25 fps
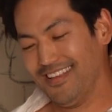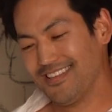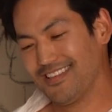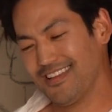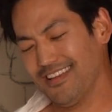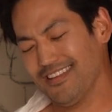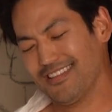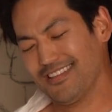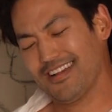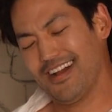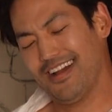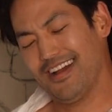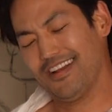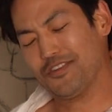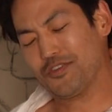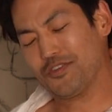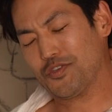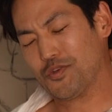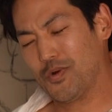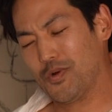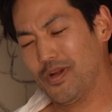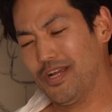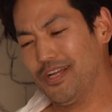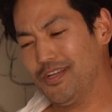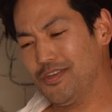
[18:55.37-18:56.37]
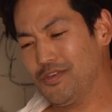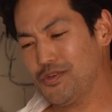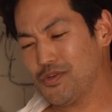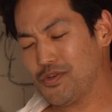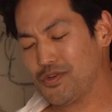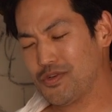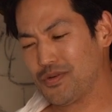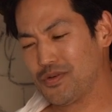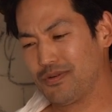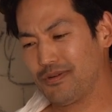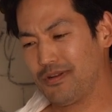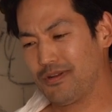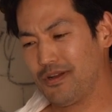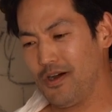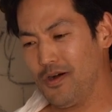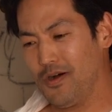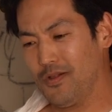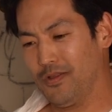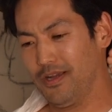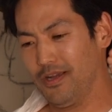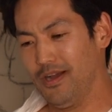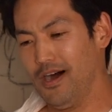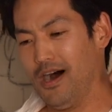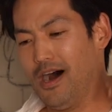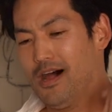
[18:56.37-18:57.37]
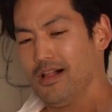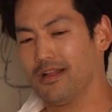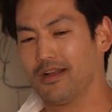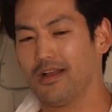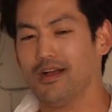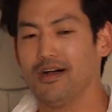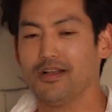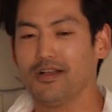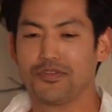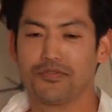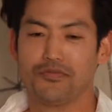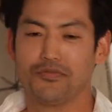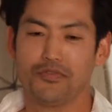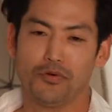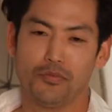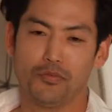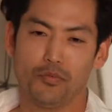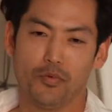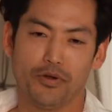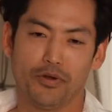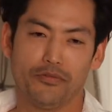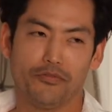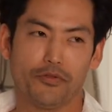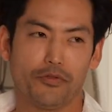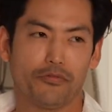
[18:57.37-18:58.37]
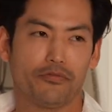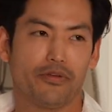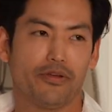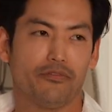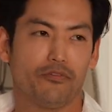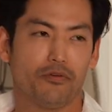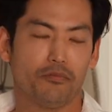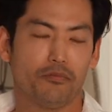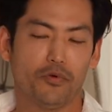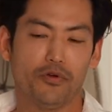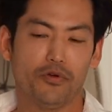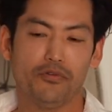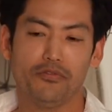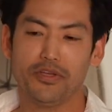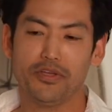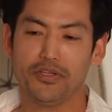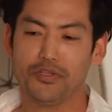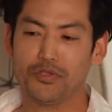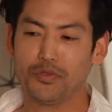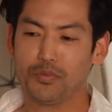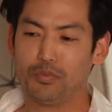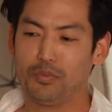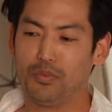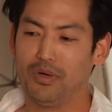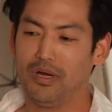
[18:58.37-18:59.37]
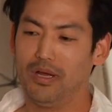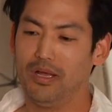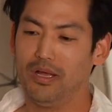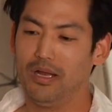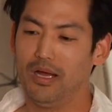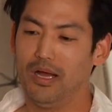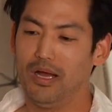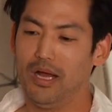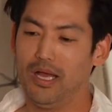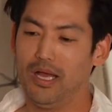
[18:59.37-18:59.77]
it's kind of strange calling a Holocaust film one of your favorite movies, but